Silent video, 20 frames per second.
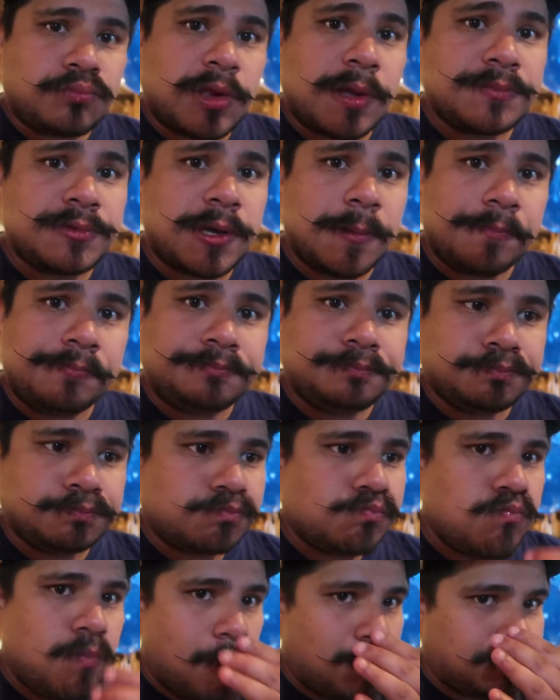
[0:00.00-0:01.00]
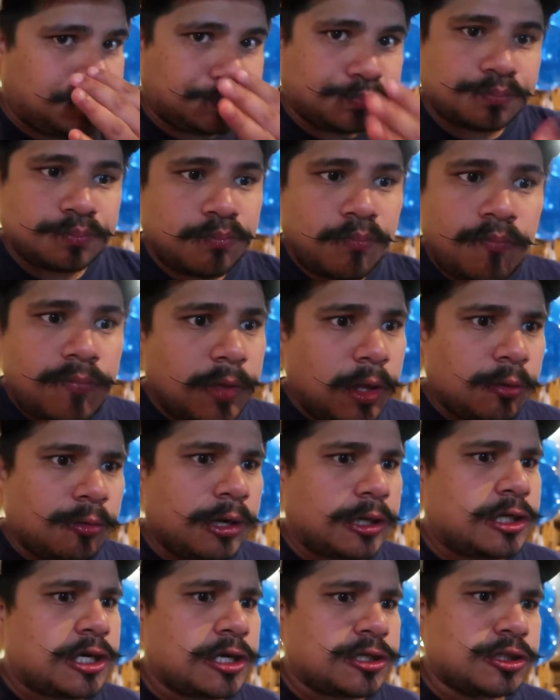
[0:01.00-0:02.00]
Thumbs up.
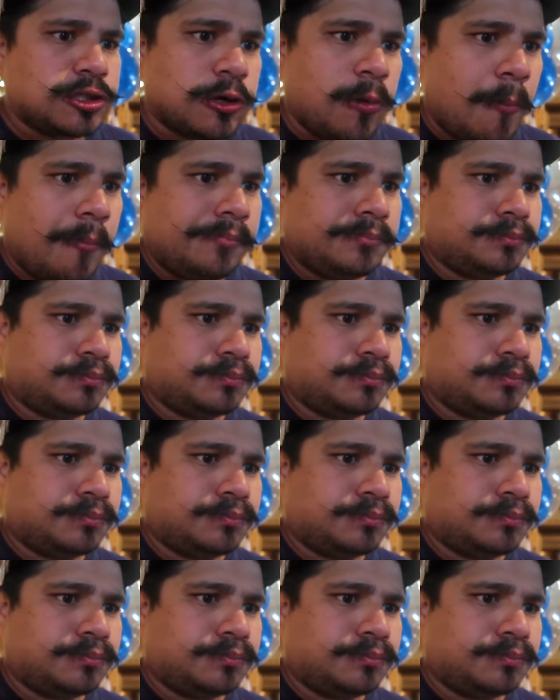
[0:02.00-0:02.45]
Great texture.